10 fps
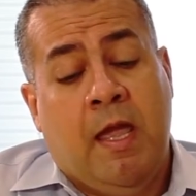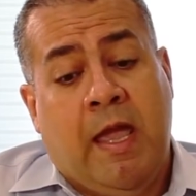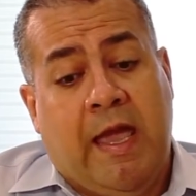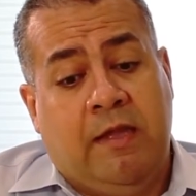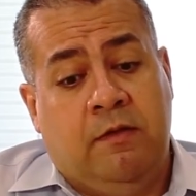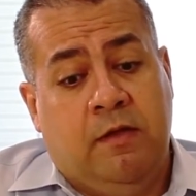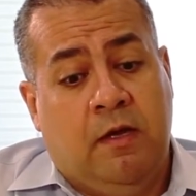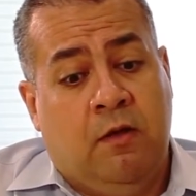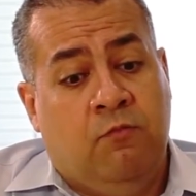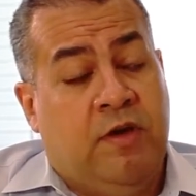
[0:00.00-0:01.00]
And
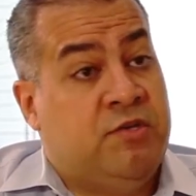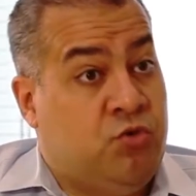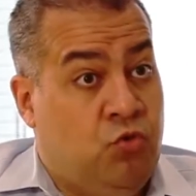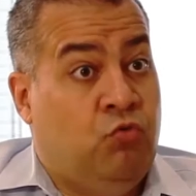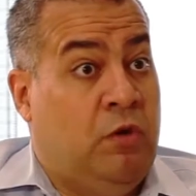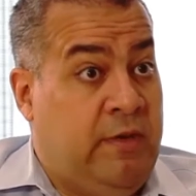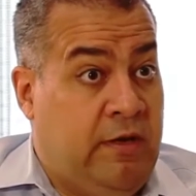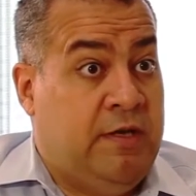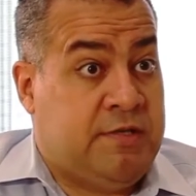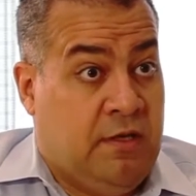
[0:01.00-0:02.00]
very soon we'll be
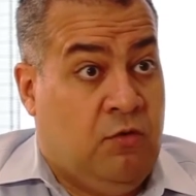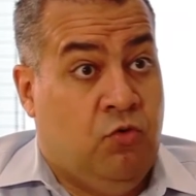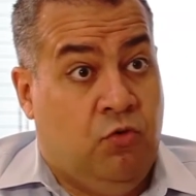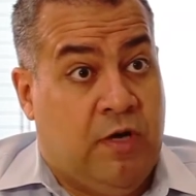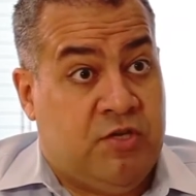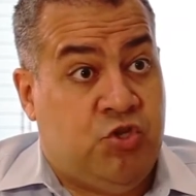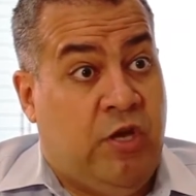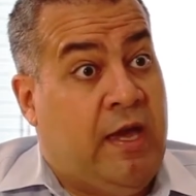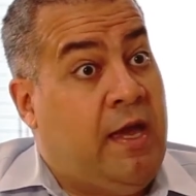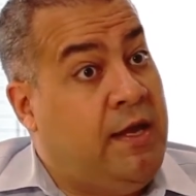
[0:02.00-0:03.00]
releasing Kudu as
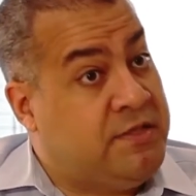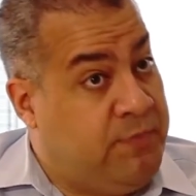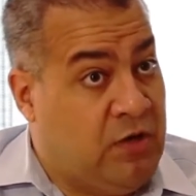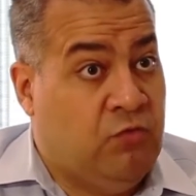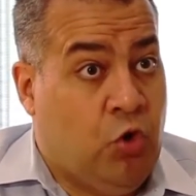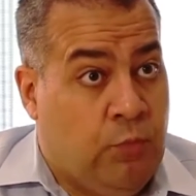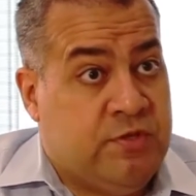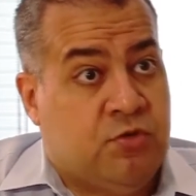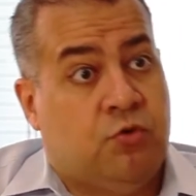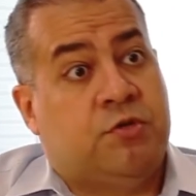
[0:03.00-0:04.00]
GA. It's part of the open
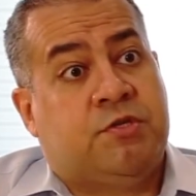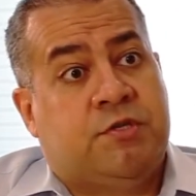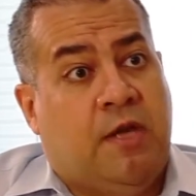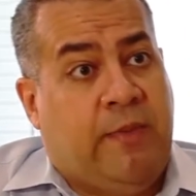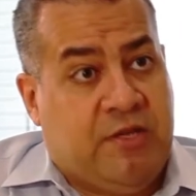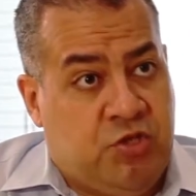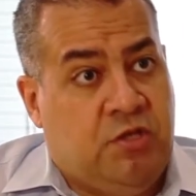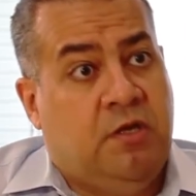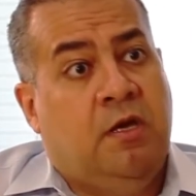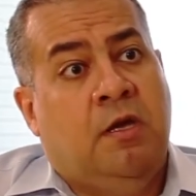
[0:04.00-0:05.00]
source
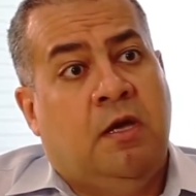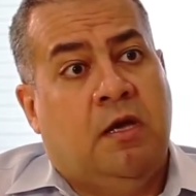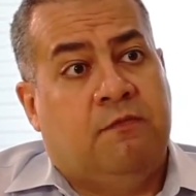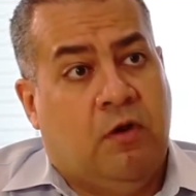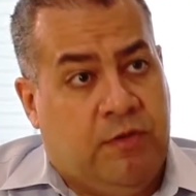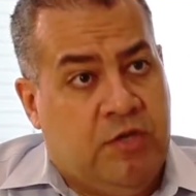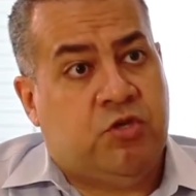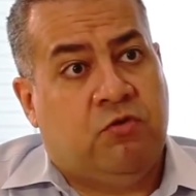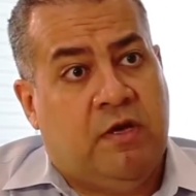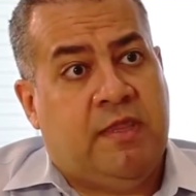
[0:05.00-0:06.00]
Apache
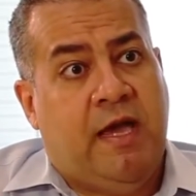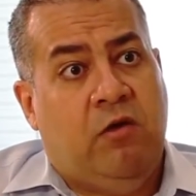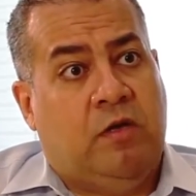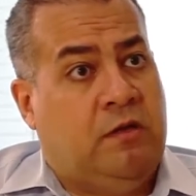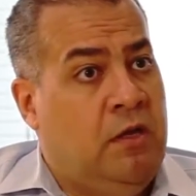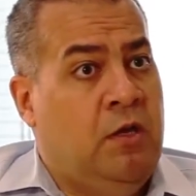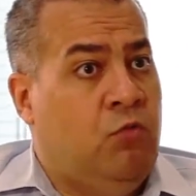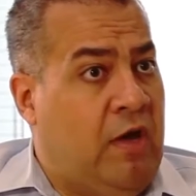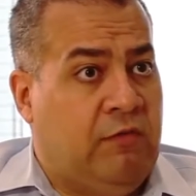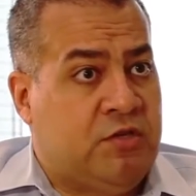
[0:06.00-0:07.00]
Foundation right now. And
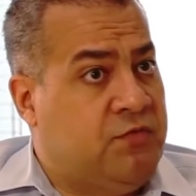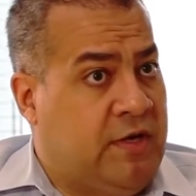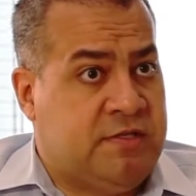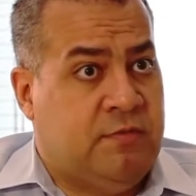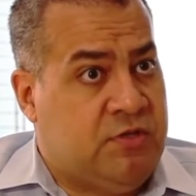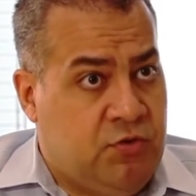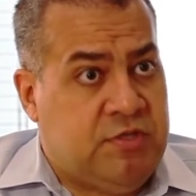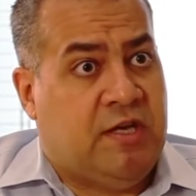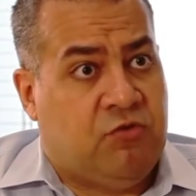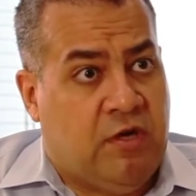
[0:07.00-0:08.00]
we have lots of customers
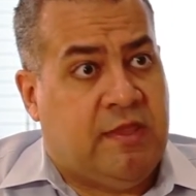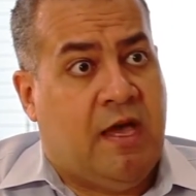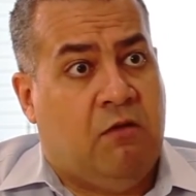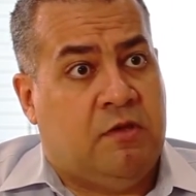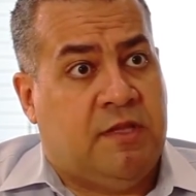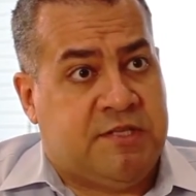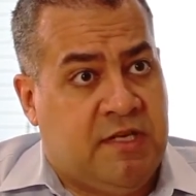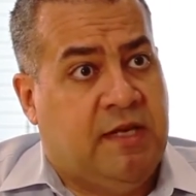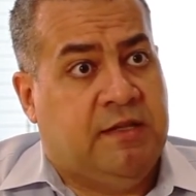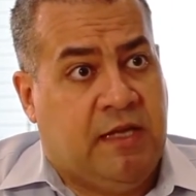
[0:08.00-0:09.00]
using it right now and
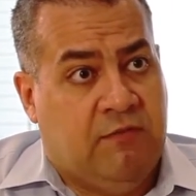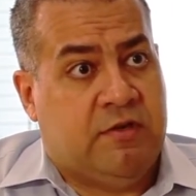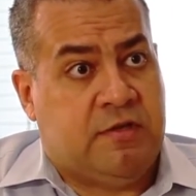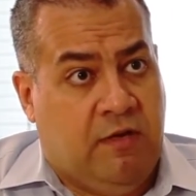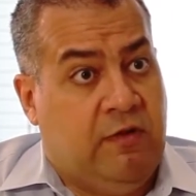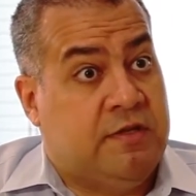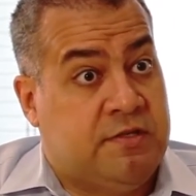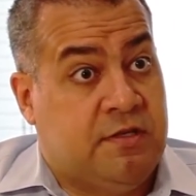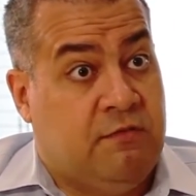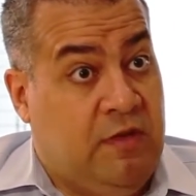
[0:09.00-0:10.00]
testing it and giving
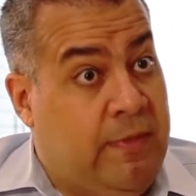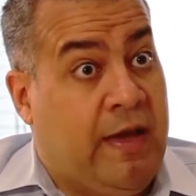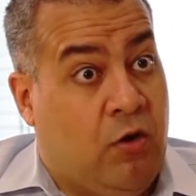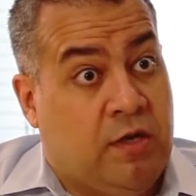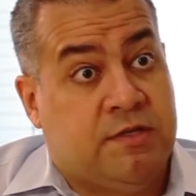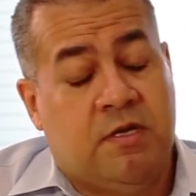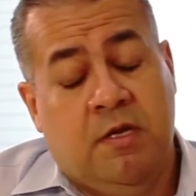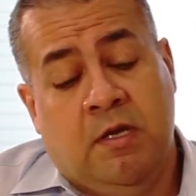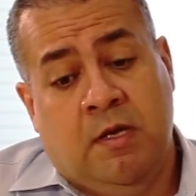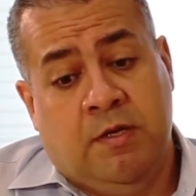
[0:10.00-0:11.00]
us feedback on it.
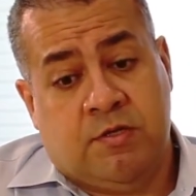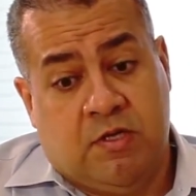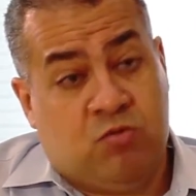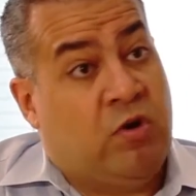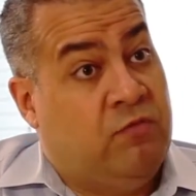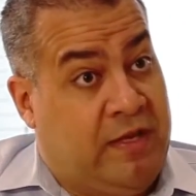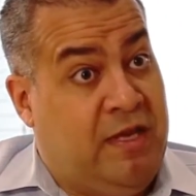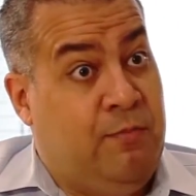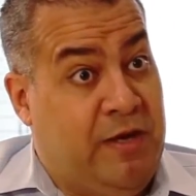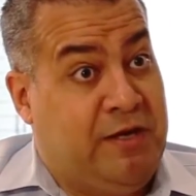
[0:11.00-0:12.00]
So that's one of the
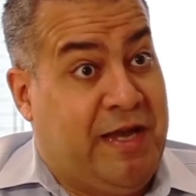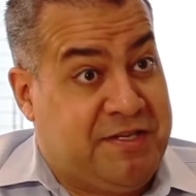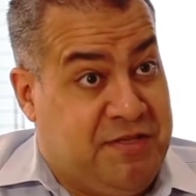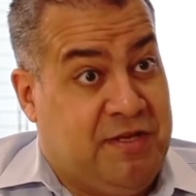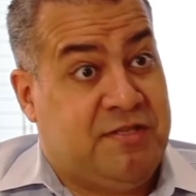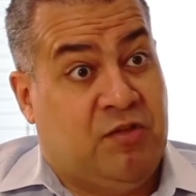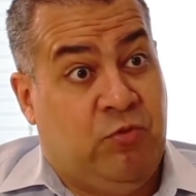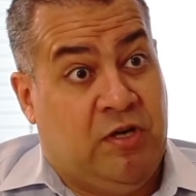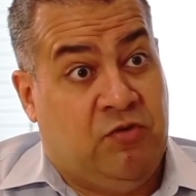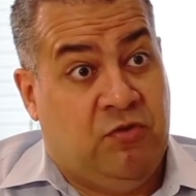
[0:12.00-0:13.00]
key big next things that
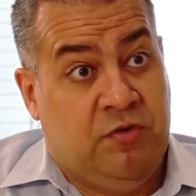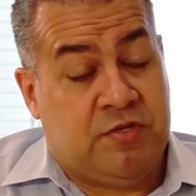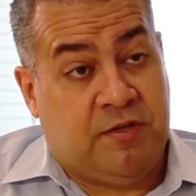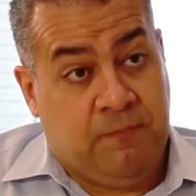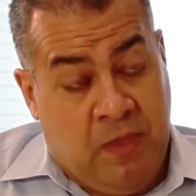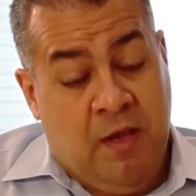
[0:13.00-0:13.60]
we're introducing.